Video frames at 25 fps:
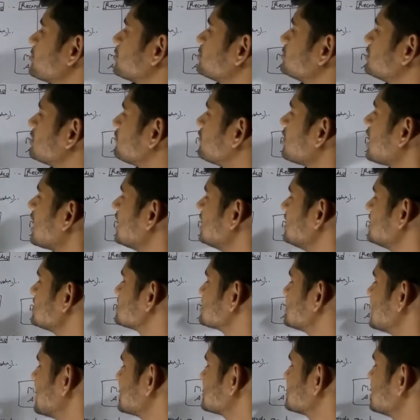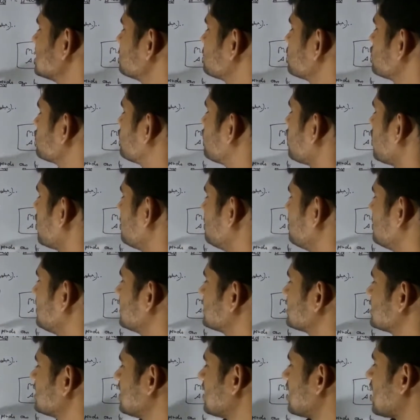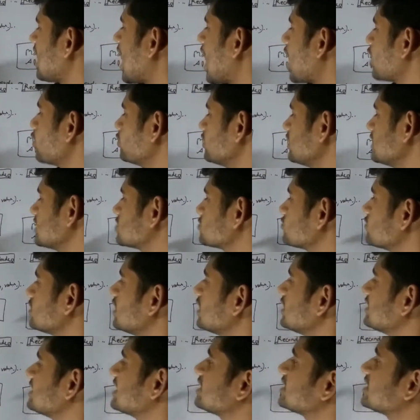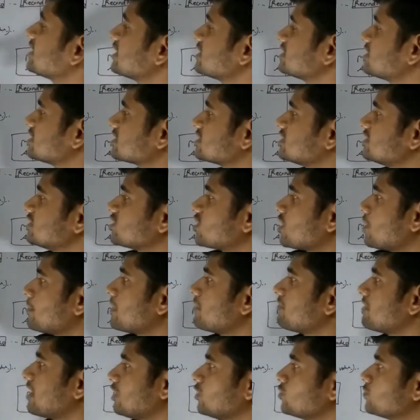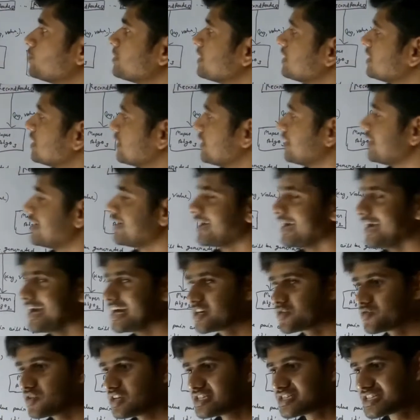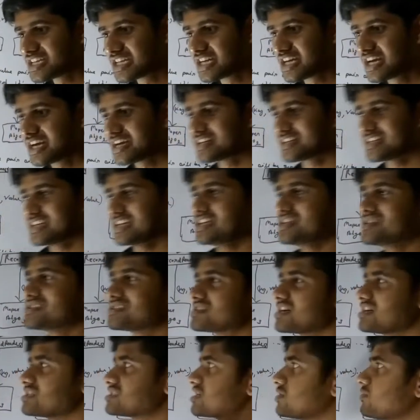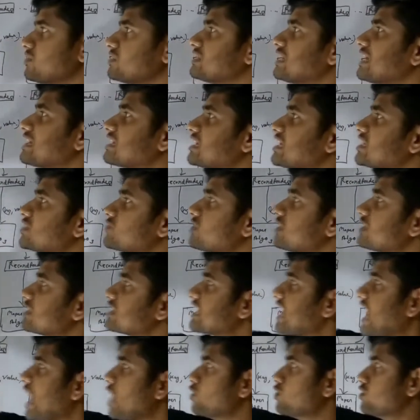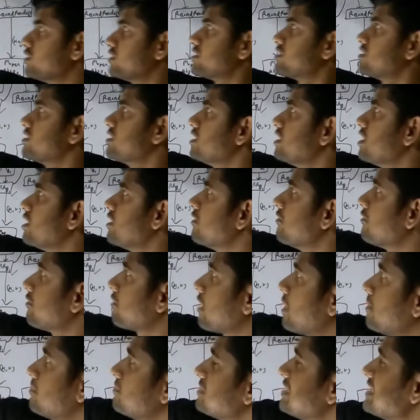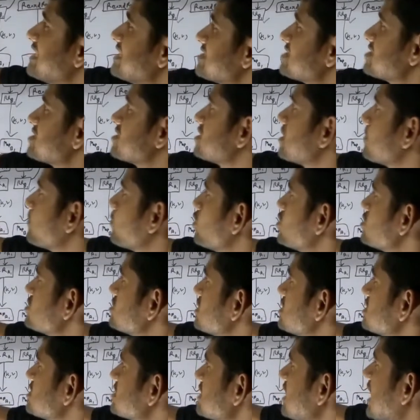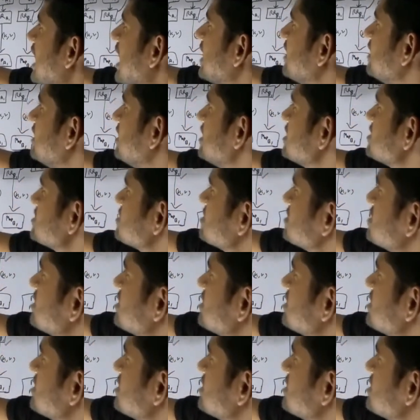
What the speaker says: of the file is text input format, how it will generate the key comma value pair? It will generate in such a way that it will count from this. Suppose this line is